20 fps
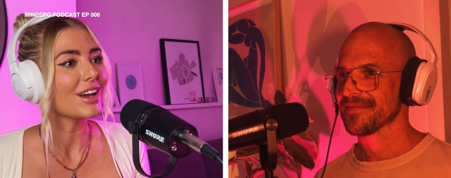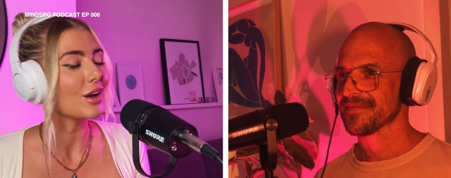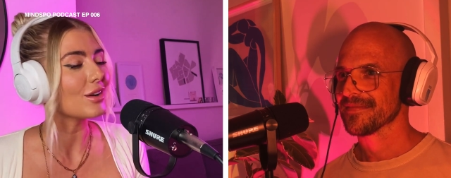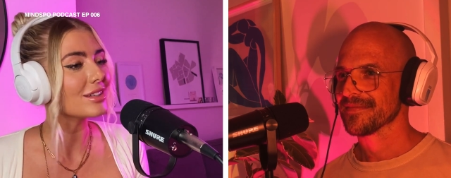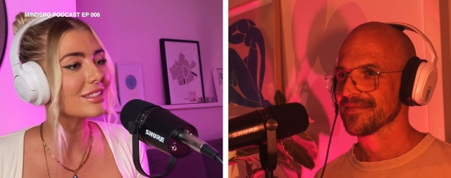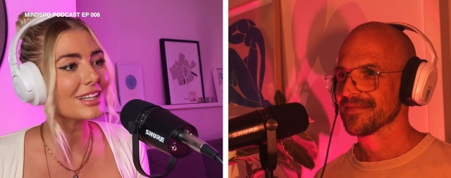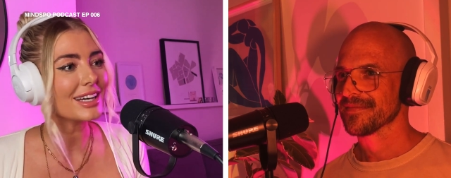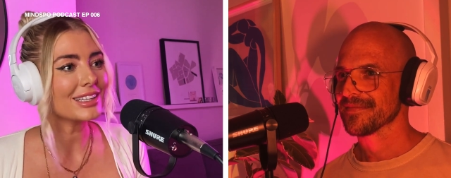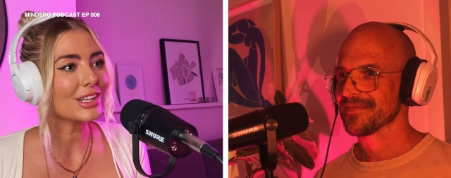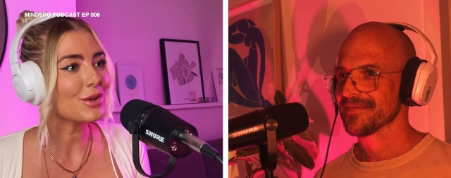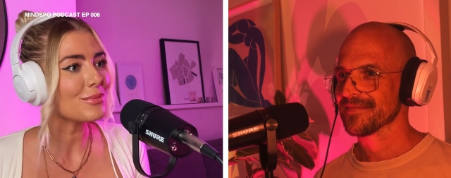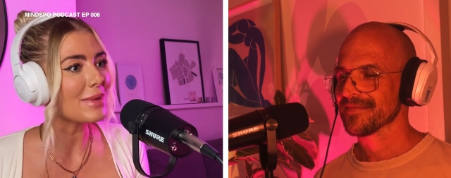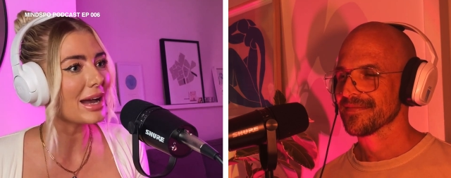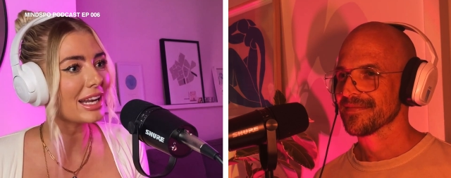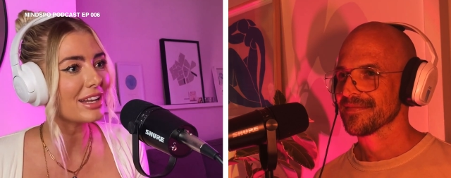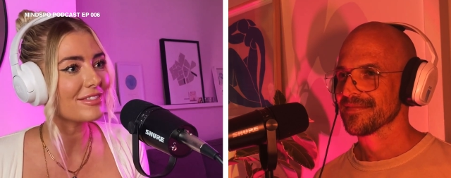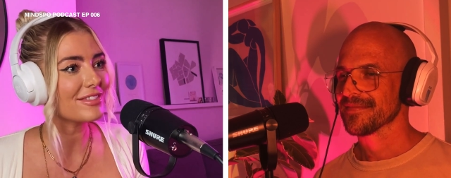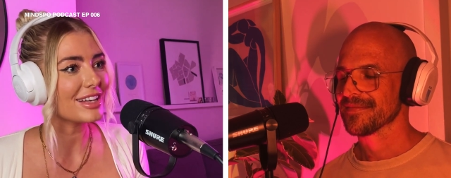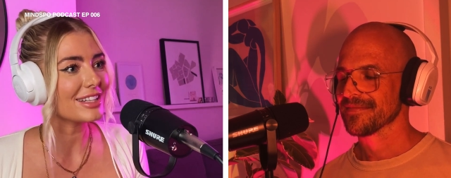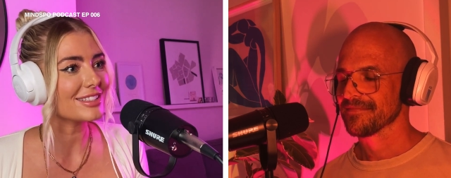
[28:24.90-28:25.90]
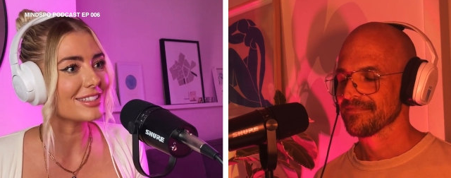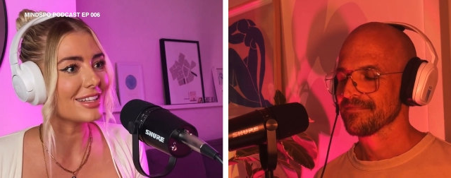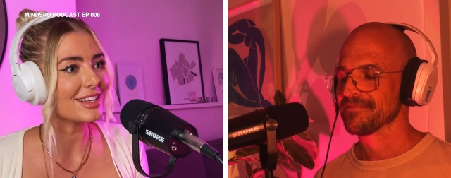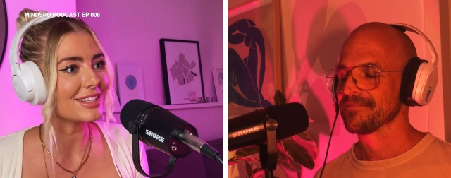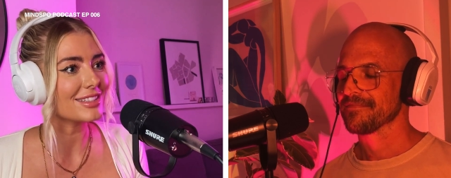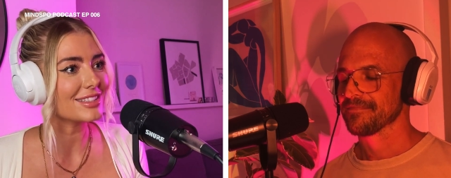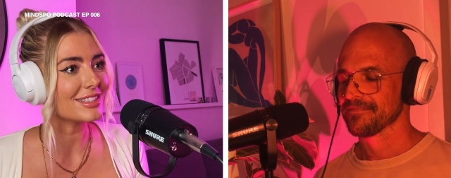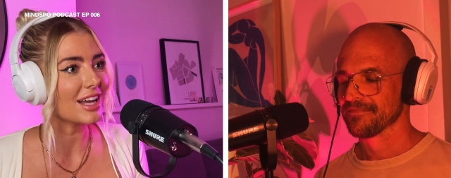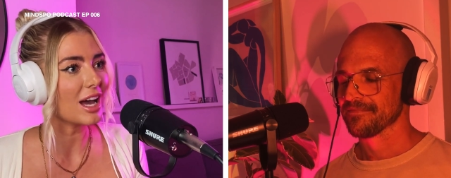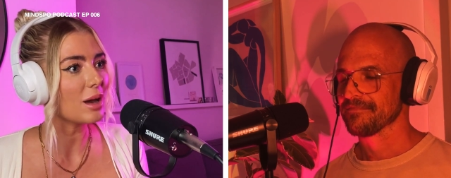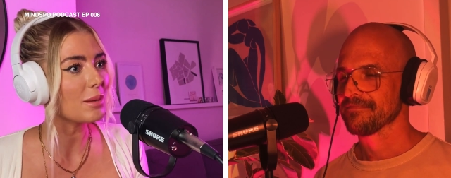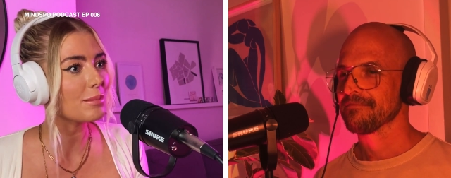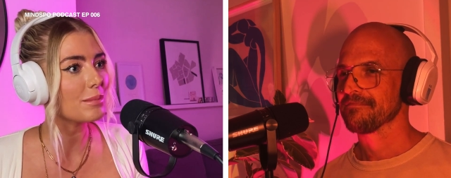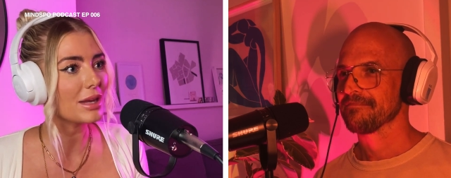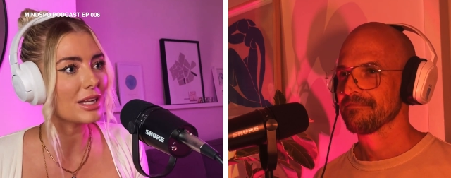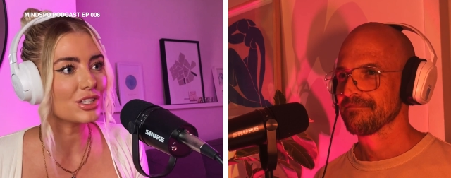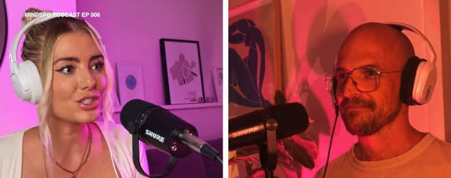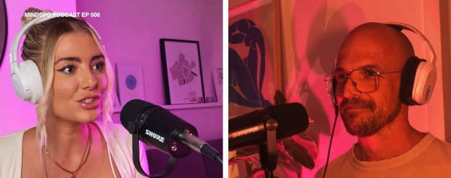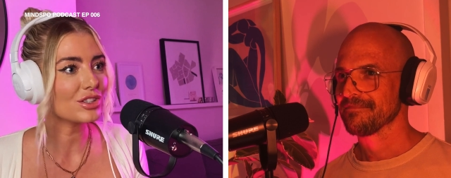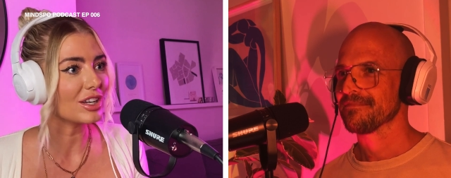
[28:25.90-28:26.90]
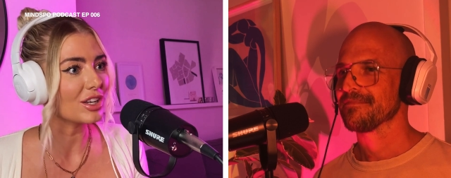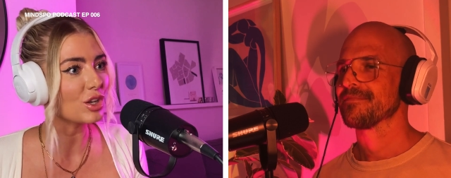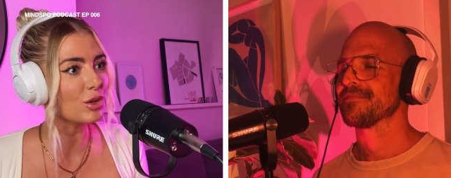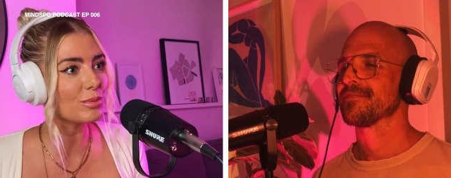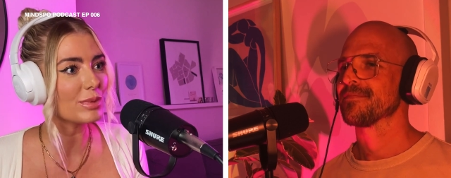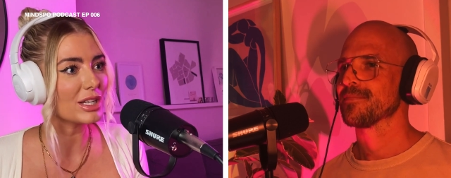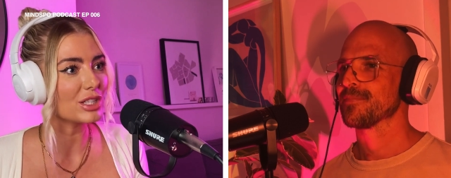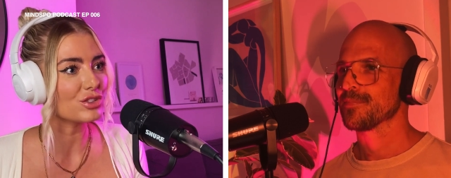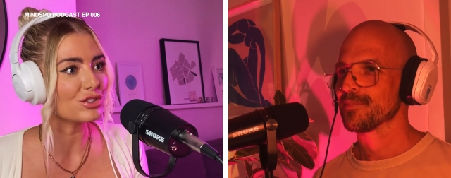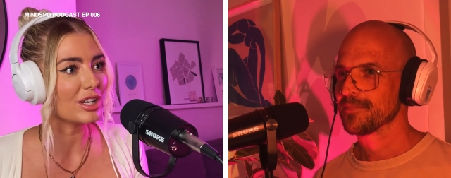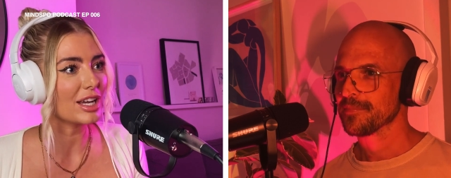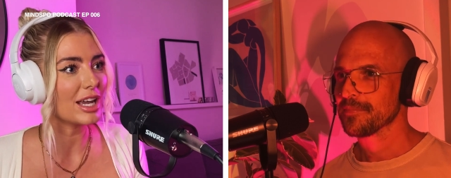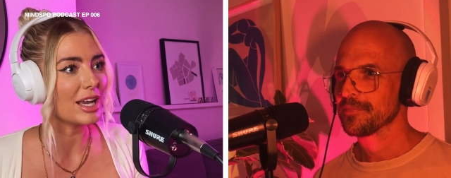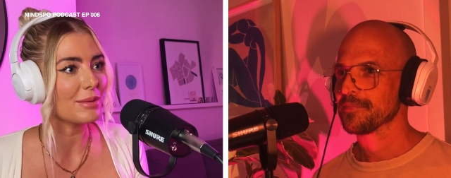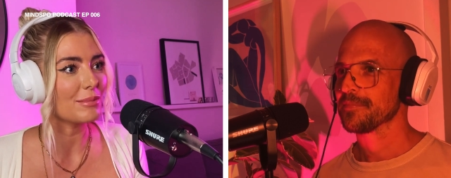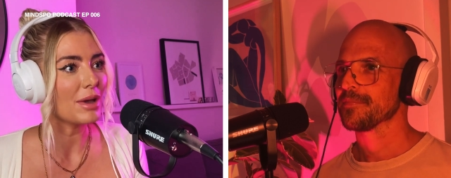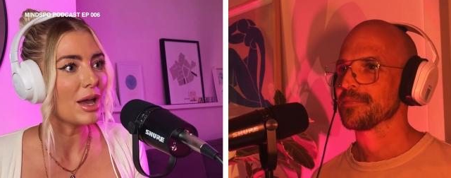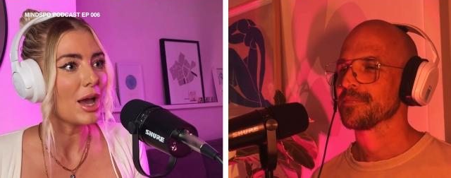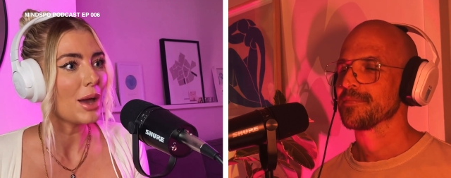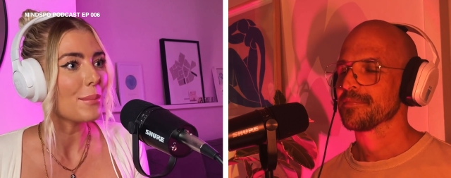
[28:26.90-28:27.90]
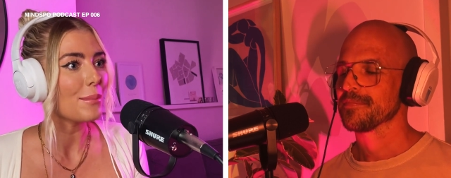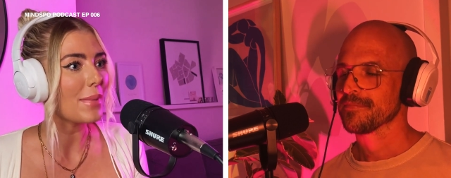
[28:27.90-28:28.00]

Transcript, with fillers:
Speaker 1: Go and download Manifesty and start picturing your big dream.